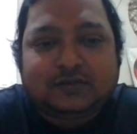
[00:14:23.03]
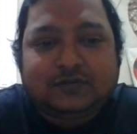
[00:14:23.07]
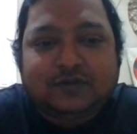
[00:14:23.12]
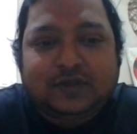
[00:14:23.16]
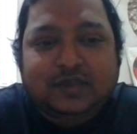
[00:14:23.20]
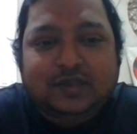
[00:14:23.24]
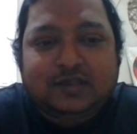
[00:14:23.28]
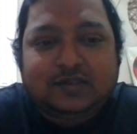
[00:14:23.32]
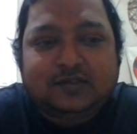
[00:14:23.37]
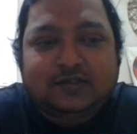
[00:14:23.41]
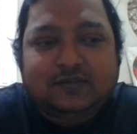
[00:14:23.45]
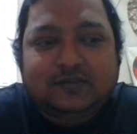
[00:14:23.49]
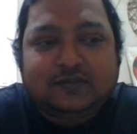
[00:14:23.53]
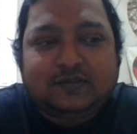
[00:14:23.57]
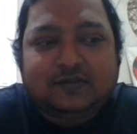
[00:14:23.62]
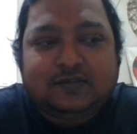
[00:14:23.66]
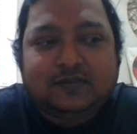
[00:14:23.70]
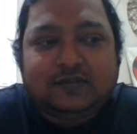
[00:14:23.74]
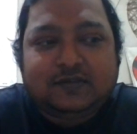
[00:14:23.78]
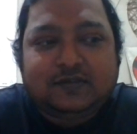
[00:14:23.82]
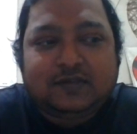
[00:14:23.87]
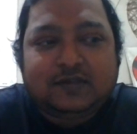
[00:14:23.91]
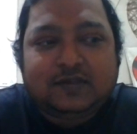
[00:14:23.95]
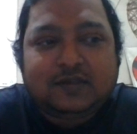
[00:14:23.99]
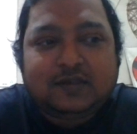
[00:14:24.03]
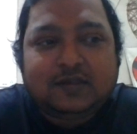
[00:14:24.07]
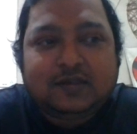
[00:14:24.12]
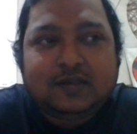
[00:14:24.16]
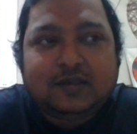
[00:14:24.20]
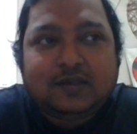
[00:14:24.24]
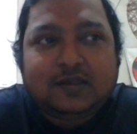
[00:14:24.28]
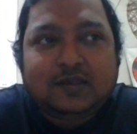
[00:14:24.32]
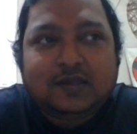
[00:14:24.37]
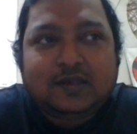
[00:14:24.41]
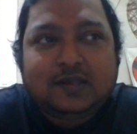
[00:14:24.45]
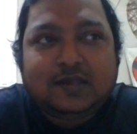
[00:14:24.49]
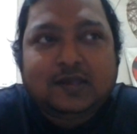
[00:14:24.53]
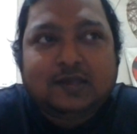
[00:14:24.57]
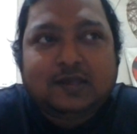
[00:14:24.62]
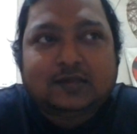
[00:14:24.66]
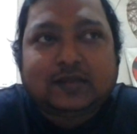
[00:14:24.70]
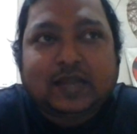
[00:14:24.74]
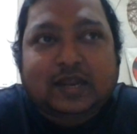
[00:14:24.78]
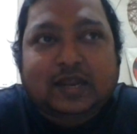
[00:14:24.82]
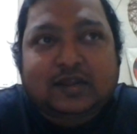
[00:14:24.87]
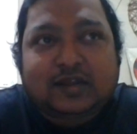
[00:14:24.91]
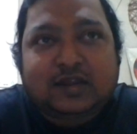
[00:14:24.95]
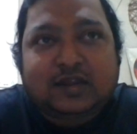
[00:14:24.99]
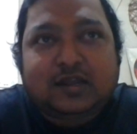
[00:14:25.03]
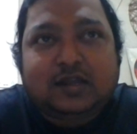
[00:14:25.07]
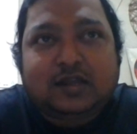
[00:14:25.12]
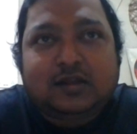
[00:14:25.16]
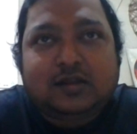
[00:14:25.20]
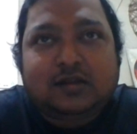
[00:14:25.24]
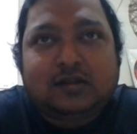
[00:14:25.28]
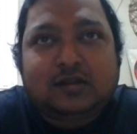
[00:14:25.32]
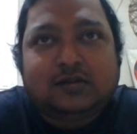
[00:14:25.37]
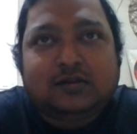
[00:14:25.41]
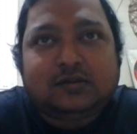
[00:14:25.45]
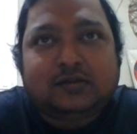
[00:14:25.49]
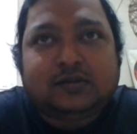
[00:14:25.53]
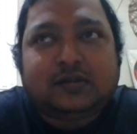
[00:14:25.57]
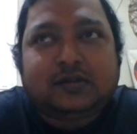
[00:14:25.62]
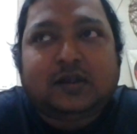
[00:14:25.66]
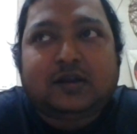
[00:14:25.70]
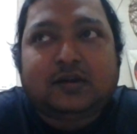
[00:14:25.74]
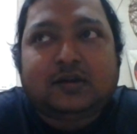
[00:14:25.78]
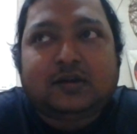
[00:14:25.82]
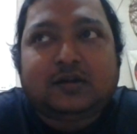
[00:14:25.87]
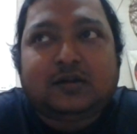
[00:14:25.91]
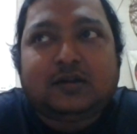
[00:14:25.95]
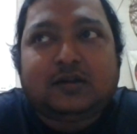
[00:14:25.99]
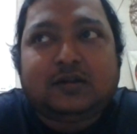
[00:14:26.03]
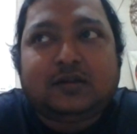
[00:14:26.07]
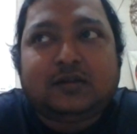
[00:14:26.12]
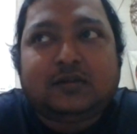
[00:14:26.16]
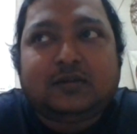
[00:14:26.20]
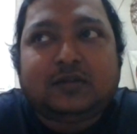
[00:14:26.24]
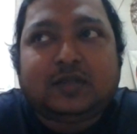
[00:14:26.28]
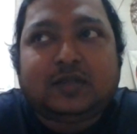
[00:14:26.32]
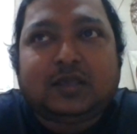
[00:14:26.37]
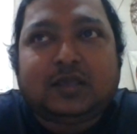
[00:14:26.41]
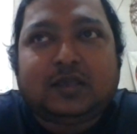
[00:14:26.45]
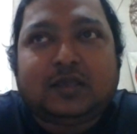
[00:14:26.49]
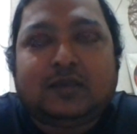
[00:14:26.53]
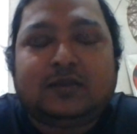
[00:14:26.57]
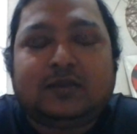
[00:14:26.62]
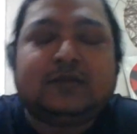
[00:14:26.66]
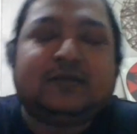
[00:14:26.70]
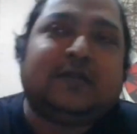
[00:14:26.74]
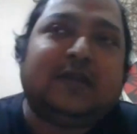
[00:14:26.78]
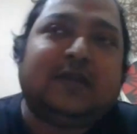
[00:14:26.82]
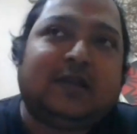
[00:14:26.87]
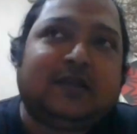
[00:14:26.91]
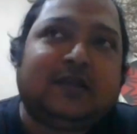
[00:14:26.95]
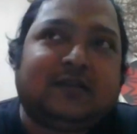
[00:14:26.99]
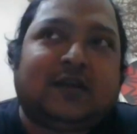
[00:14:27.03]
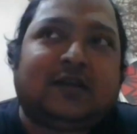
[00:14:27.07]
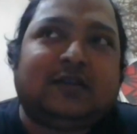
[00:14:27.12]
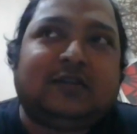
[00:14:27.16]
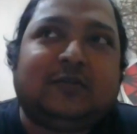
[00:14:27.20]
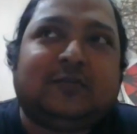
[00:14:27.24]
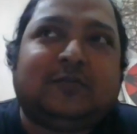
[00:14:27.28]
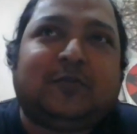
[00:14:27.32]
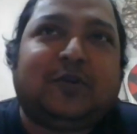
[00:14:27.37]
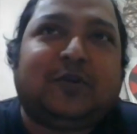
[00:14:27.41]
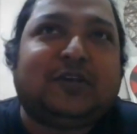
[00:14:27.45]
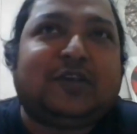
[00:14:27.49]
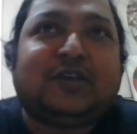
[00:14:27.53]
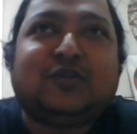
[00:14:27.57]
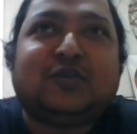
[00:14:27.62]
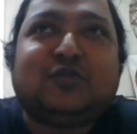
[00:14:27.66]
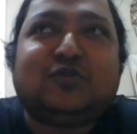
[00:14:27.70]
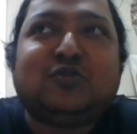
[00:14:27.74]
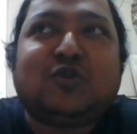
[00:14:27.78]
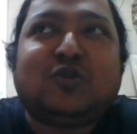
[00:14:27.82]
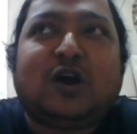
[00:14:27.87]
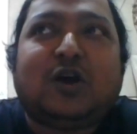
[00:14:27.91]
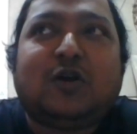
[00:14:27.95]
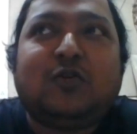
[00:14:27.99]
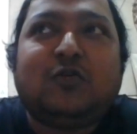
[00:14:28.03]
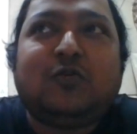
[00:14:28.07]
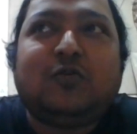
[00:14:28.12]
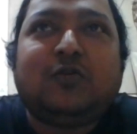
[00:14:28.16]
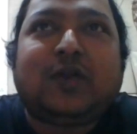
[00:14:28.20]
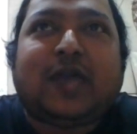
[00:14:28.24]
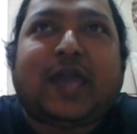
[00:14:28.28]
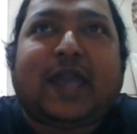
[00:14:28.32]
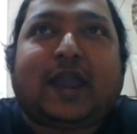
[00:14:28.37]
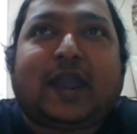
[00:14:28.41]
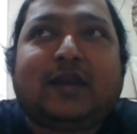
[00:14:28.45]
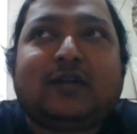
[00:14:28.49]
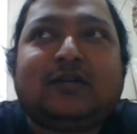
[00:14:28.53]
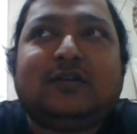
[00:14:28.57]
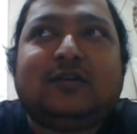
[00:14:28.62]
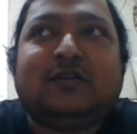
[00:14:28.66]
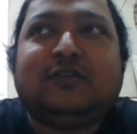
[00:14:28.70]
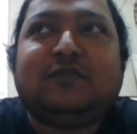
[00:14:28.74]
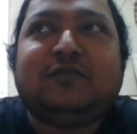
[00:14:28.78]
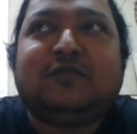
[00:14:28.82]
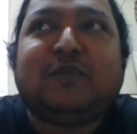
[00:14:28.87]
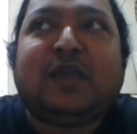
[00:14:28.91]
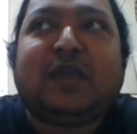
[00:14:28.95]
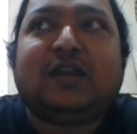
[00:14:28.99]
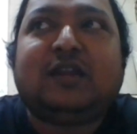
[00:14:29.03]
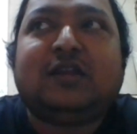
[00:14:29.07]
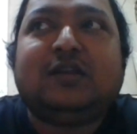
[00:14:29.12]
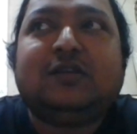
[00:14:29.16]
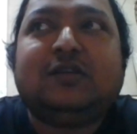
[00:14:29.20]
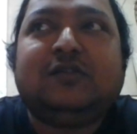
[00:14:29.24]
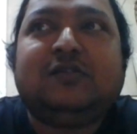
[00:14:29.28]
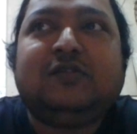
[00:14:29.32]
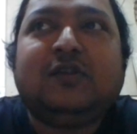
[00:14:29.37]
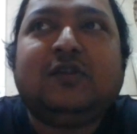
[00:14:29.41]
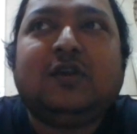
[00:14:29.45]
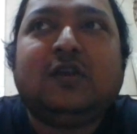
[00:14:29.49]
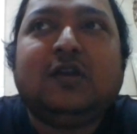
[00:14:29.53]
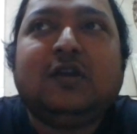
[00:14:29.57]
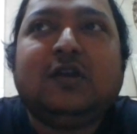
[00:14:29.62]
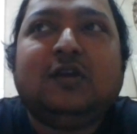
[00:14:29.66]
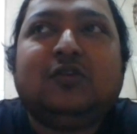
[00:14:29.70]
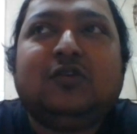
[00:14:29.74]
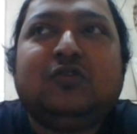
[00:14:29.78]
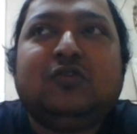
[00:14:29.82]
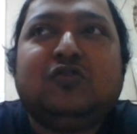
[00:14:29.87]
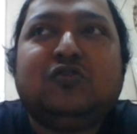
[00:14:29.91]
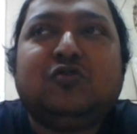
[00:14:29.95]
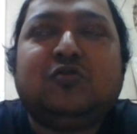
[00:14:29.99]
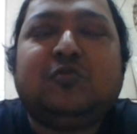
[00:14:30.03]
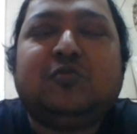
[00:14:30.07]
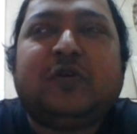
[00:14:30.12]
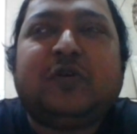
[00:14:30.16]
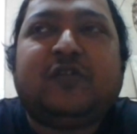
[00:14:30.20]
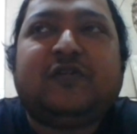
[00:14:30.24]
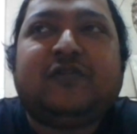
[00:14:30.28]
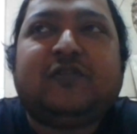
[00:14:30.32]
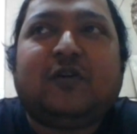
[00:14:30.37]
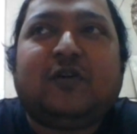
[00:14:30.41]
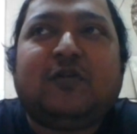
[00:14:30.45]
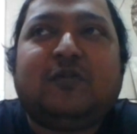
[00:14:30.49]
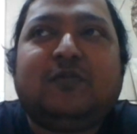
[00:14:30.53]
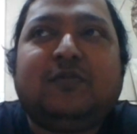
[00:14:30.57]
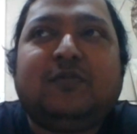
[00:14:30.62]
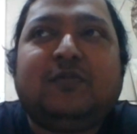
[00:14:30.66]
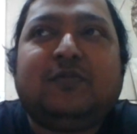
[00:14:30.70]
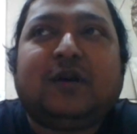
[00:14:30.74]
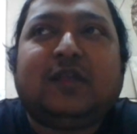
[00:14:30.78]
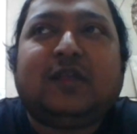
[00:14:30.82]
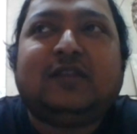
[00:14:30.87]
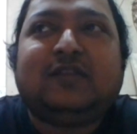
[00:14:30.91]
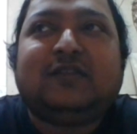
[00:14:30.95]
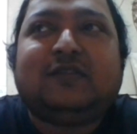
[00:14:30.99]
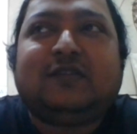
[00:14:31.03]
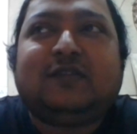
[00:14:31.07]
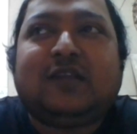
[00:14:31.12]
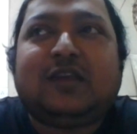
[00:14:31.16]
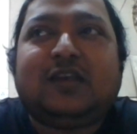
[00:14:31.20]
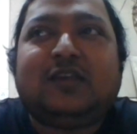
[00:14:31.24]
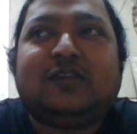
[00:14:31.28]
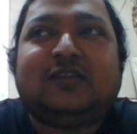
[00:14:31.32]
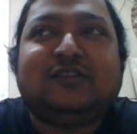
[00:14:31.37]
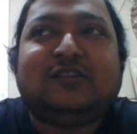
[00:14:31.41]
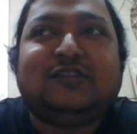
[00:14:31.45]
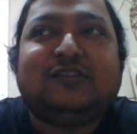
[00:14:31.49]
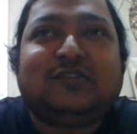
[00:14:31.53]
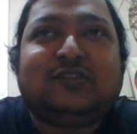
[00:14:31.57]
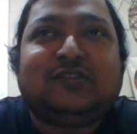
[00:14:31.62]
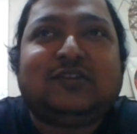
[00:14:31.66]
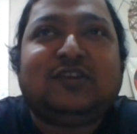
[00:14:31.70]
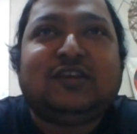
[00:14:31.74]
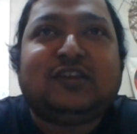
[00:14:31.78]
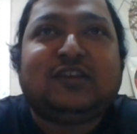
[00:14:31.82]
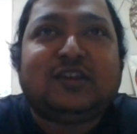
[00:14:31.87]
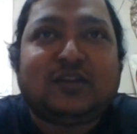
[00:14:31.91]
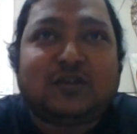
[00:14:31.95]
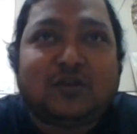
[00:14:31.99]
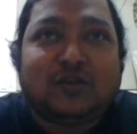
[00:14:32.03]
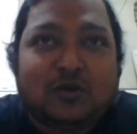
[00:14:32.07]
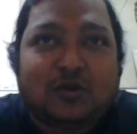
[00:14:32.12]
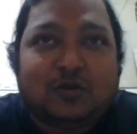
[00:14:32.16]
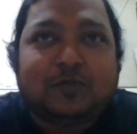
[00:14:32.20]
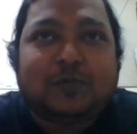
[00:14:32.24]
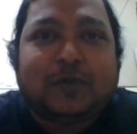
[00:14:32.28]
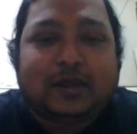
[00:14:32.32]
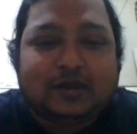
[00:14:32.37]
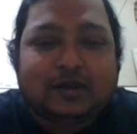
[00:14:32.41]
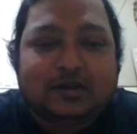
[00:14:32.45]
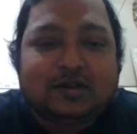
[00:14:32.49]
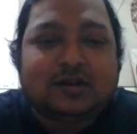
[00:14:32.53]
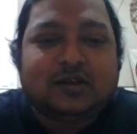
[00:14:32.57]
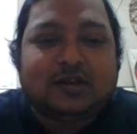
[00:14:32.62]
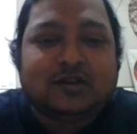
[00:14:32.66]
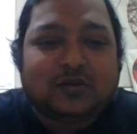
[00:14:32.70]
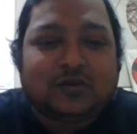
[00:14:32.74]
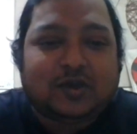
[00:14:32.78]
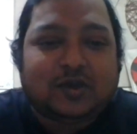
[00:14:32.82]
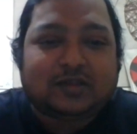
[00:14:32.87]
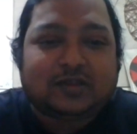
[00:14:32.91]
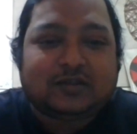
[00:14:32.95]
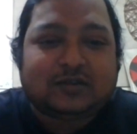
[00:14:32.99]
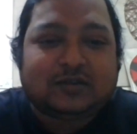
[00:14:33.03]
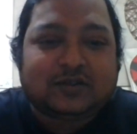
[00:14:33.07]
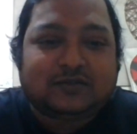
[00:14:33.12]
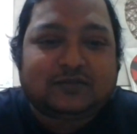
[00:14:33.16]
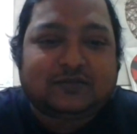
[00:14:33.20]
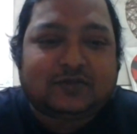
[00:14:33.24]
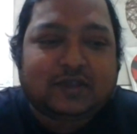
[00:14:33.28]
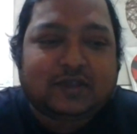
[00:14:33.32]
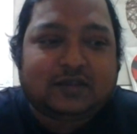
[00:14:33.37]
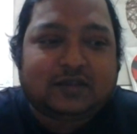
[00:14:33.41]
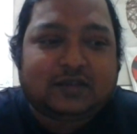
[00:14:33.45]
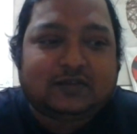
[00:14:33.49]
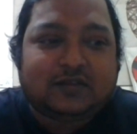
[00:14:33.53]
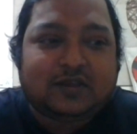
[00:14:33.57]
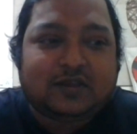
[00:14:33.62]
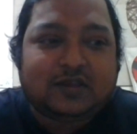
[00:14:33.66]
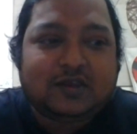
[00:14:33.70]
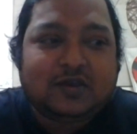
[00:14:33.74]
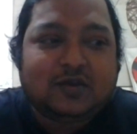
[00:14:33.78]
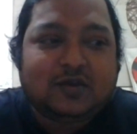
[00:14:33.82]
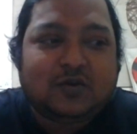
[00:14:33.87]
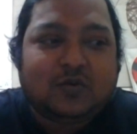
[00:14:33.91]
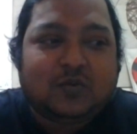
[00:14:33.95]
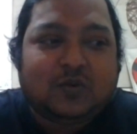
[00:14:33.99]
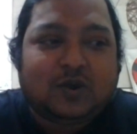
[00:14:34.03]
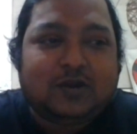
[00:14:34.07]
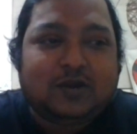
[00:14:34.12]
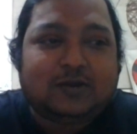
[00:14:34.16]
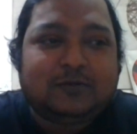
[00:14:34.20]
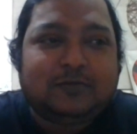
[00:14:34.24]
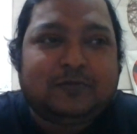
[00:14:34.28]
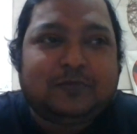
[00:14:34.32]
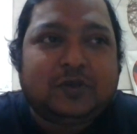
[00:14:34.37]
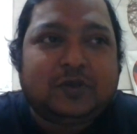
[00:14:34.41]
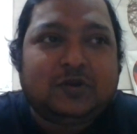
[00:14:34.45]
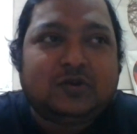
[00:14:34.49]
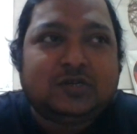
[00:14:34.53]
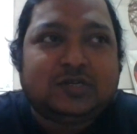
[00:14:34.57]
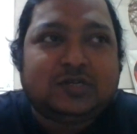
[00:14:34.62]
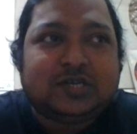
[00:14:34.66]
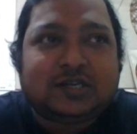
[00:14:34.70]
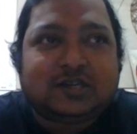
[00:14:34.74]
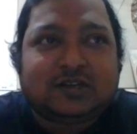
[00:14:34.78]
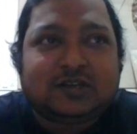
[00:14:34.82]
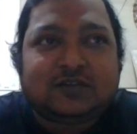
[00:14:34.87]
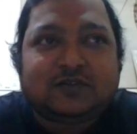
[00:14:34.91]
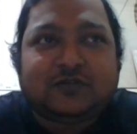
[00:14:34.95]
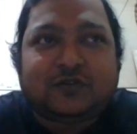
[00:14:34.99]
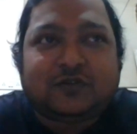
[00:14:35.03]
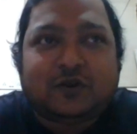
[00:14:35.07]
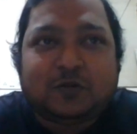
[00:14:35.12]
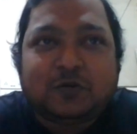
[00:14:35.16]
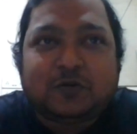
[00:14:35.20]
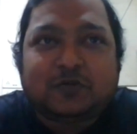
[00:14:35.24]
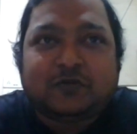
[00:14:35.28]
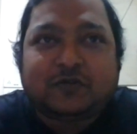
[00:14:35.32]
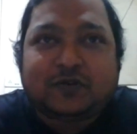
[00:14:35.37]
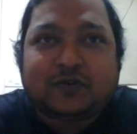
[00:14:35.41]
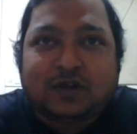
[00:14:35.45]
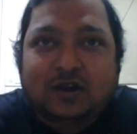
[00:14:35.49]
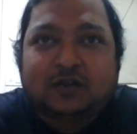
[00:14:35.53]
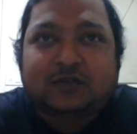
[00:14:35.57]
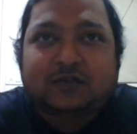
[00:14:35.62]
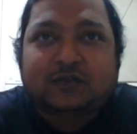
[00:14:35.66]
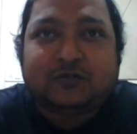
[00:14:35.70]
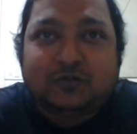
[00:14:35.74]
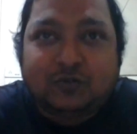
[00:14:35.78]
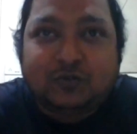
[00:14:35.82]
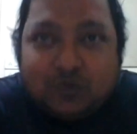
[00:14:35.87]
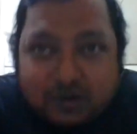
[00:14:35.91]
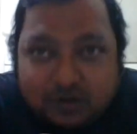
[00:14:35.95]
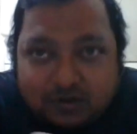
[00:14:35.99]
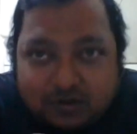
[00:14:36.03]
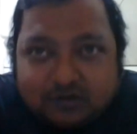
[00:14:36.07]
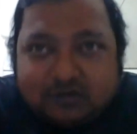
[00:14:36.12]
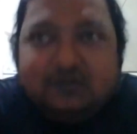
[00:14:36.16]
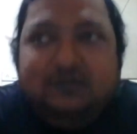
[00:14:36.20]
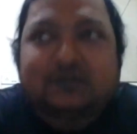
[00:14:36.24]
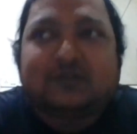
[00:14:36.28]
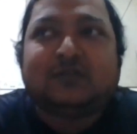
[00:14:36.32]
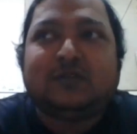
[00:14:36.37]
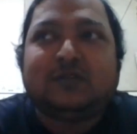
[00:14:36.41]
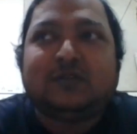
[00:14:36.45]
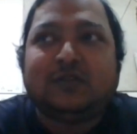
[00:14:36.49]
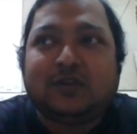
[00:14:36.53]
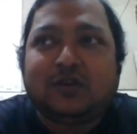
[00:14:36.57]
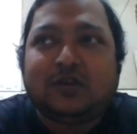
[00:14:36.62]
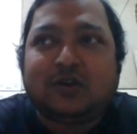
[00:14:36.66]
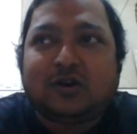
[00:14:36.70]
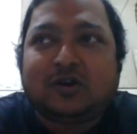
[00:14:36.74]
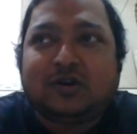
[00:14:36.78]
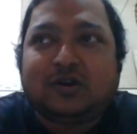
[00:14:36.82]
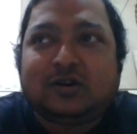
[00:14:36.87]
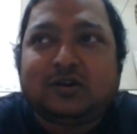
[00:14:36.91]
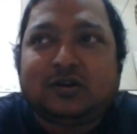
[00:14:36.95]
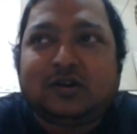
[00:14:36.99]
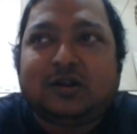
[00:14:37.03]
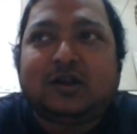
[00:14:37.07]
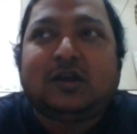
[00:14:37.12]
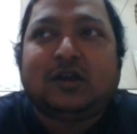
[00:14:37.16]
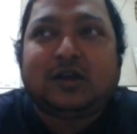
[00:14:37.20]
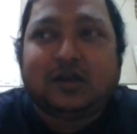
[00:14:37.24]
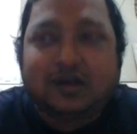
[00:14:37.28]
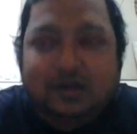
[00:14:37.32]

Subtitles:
Otherwise, technicals are there's other point. I don't know how actors manage to perform and stage and screen and all parallel together. If there's one puritan form of craft towards your